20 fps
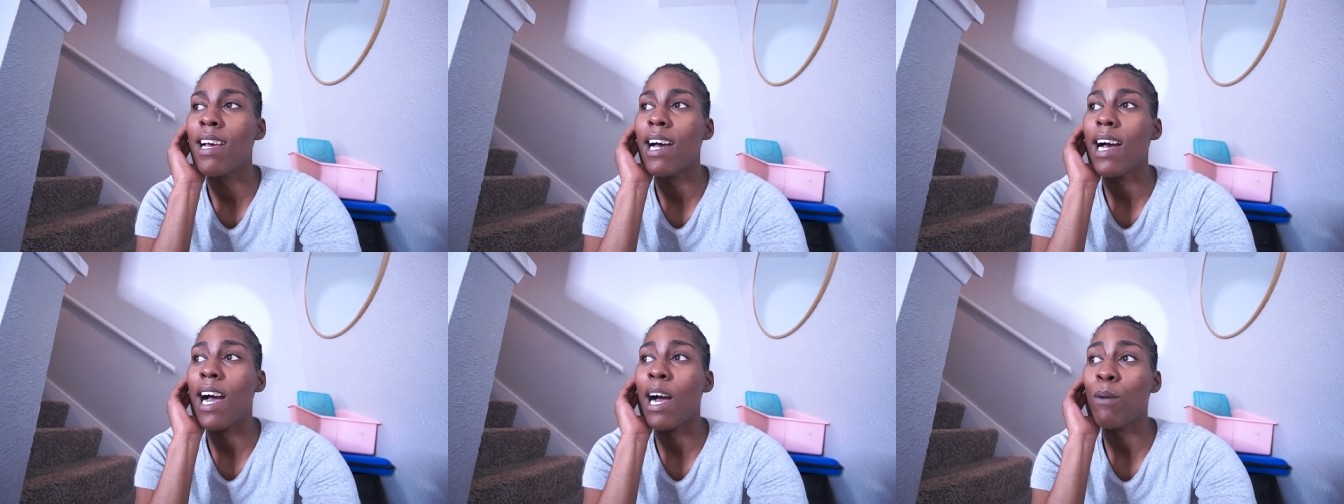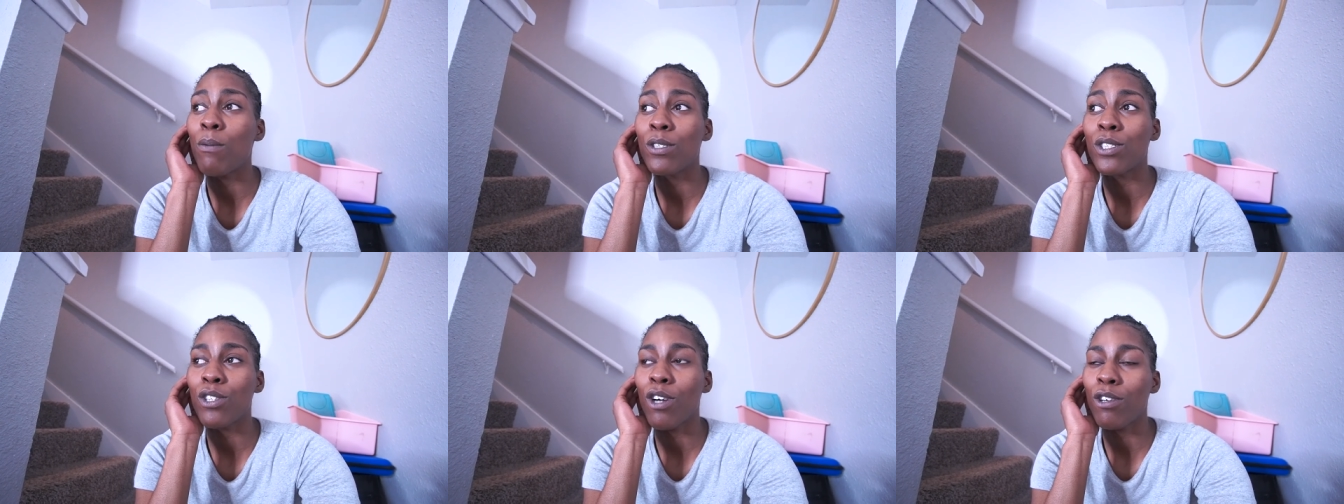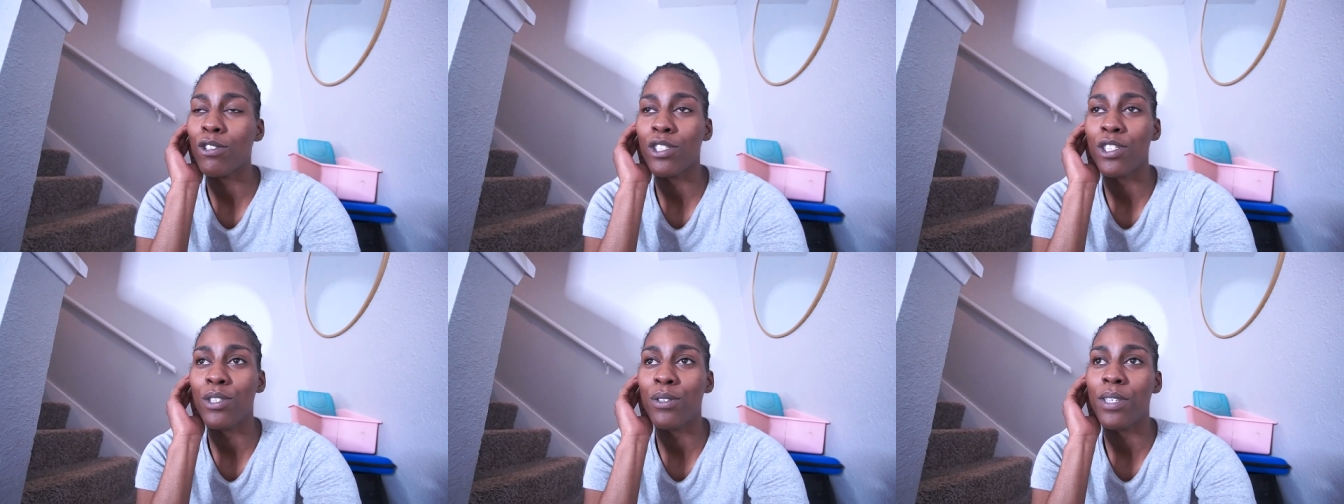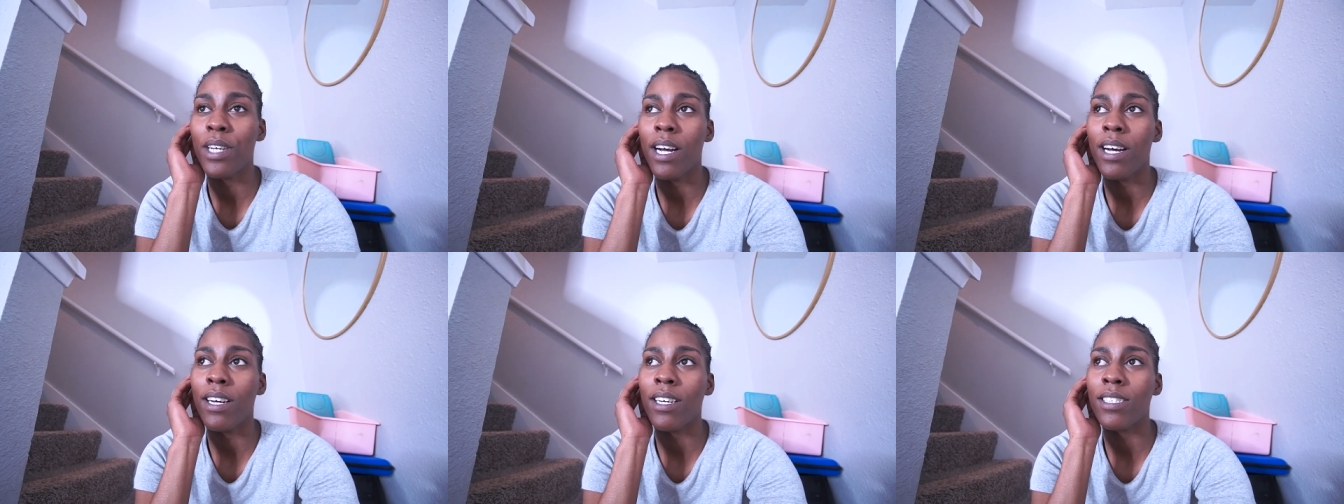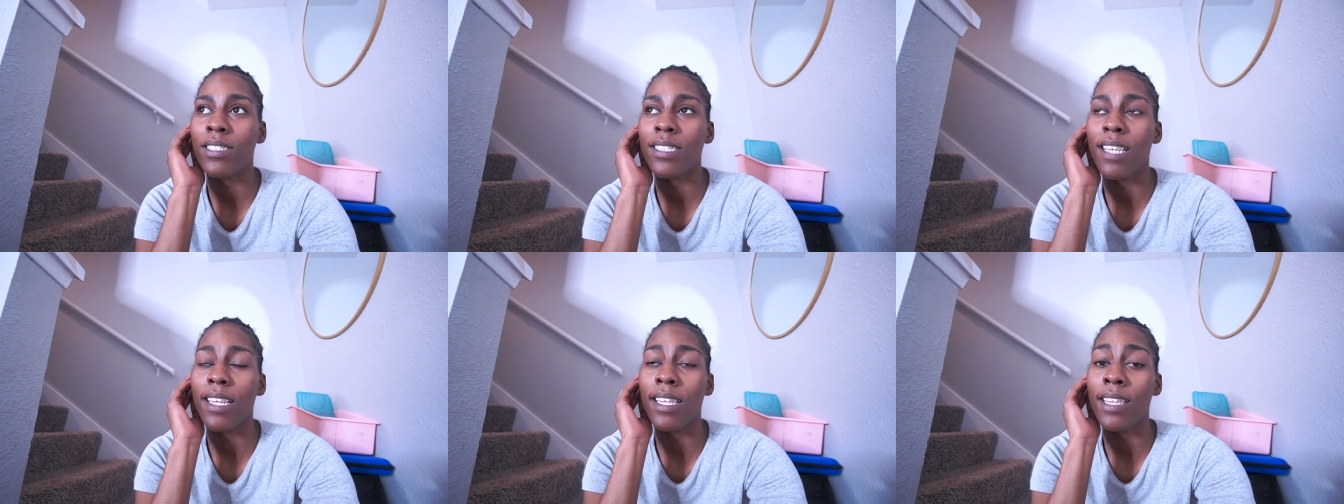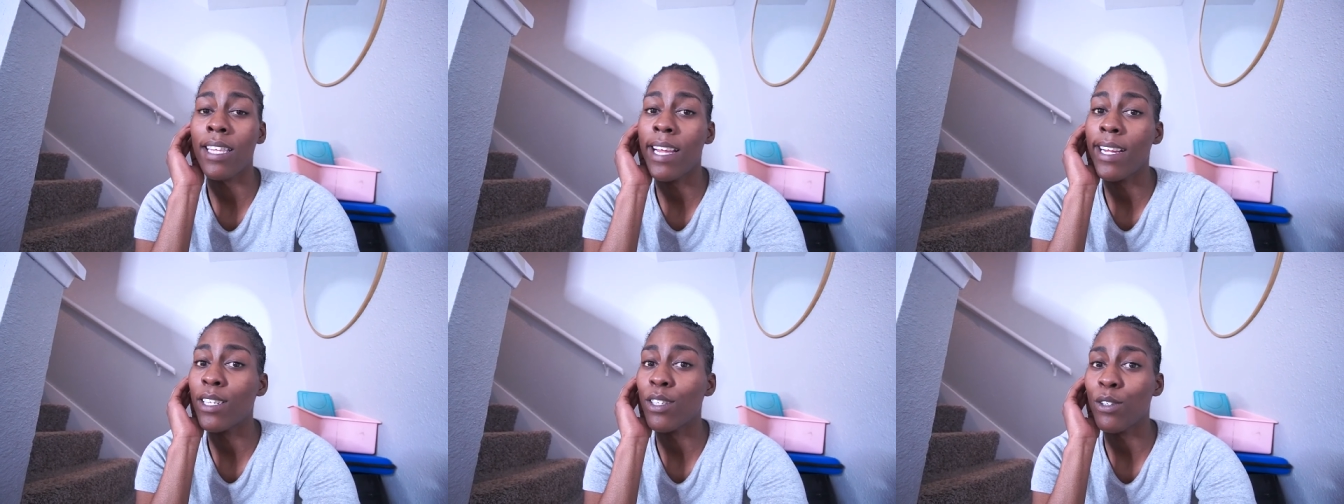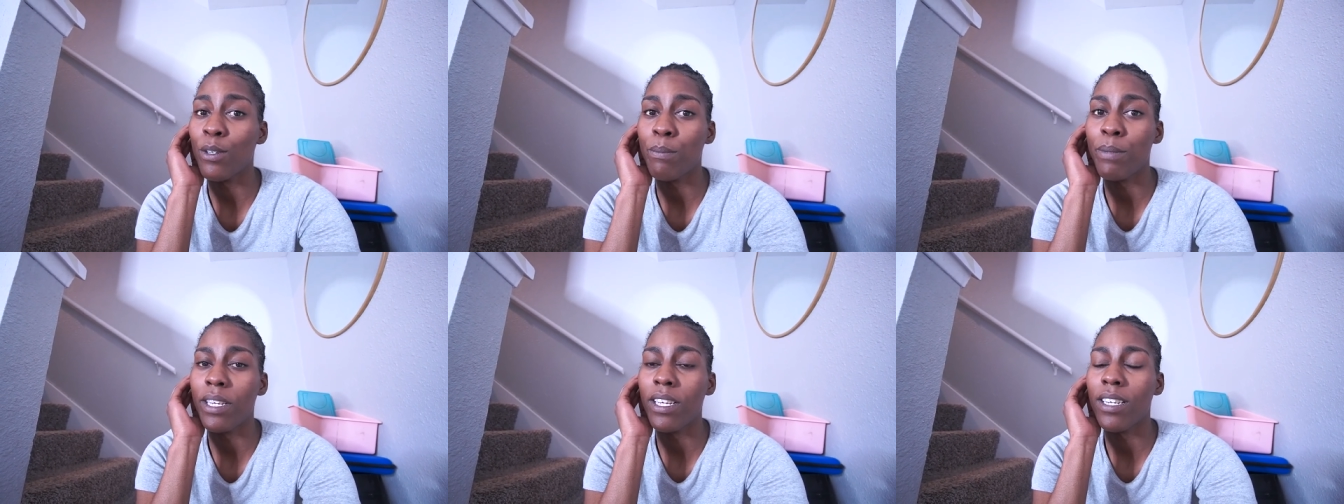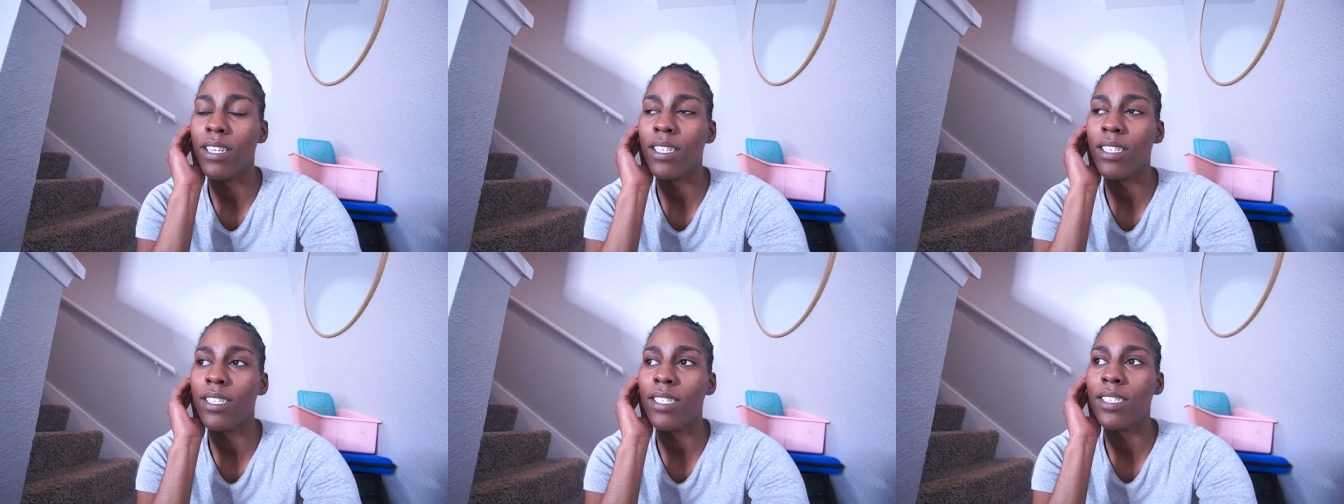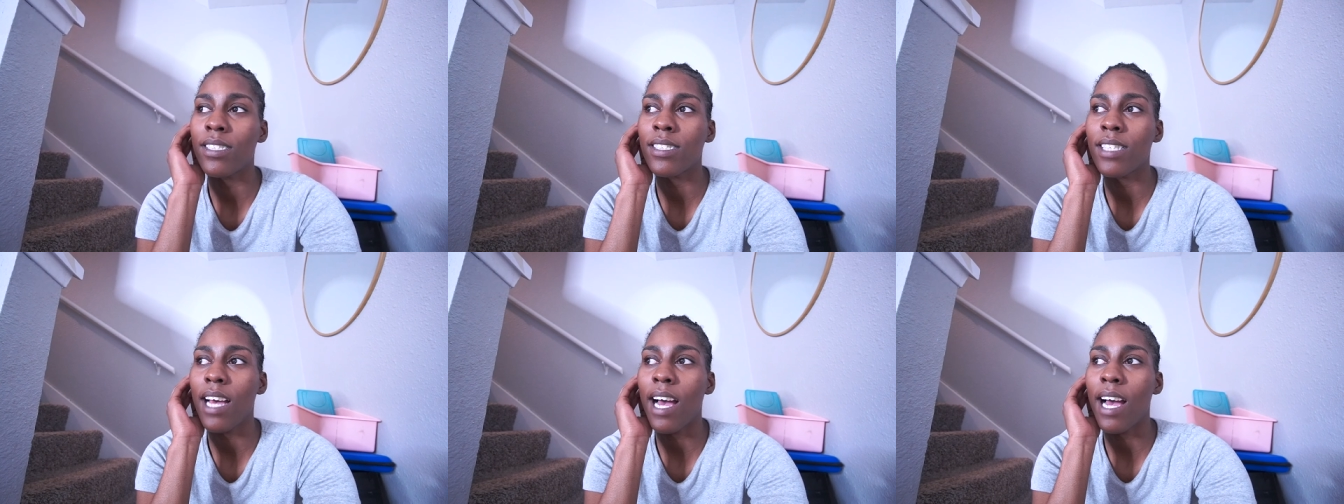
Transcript: I will talk to you guys later because